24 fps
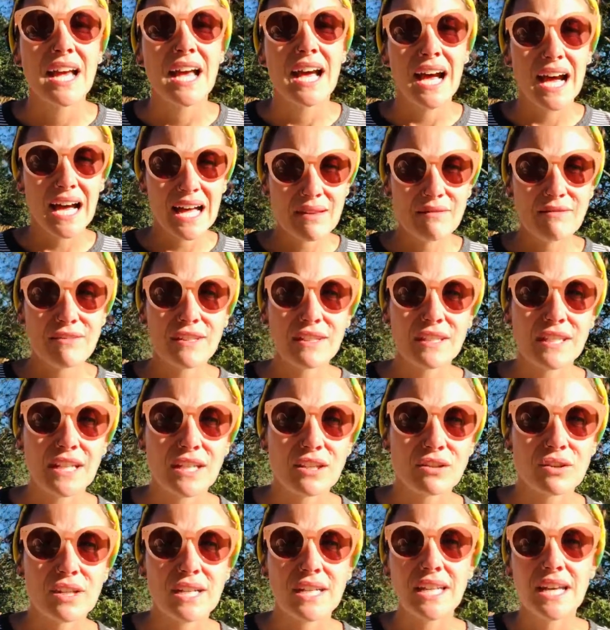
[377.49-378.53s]
I'm feeling
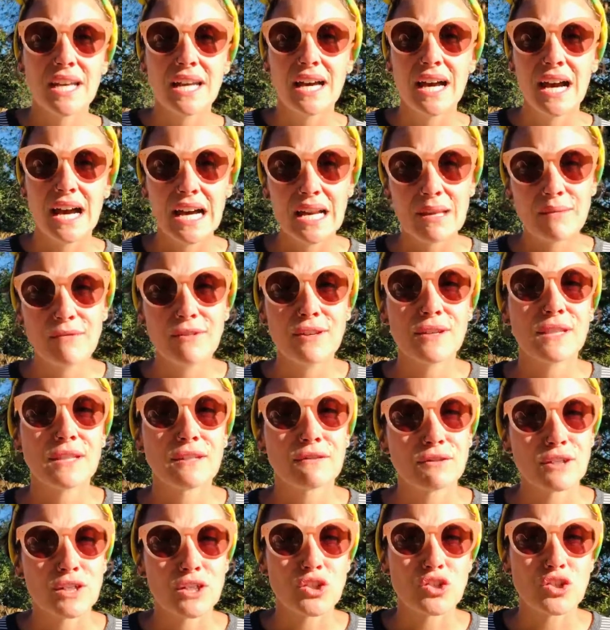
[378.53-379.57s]
annoyed. I'm feeling
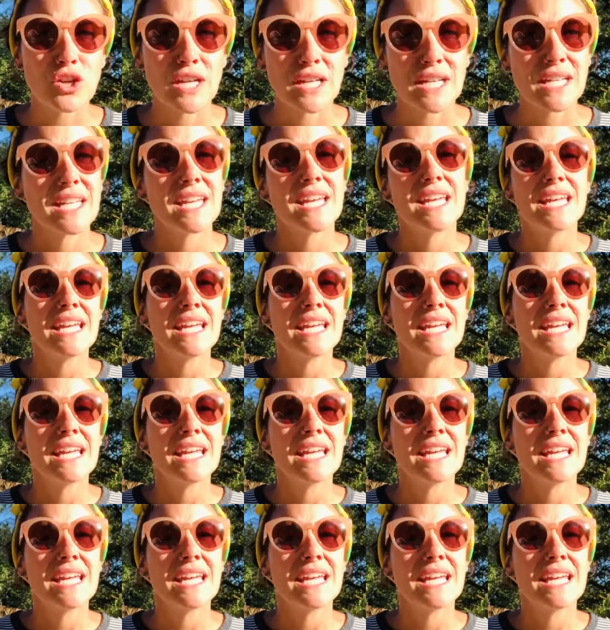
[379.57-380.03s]
frustrated.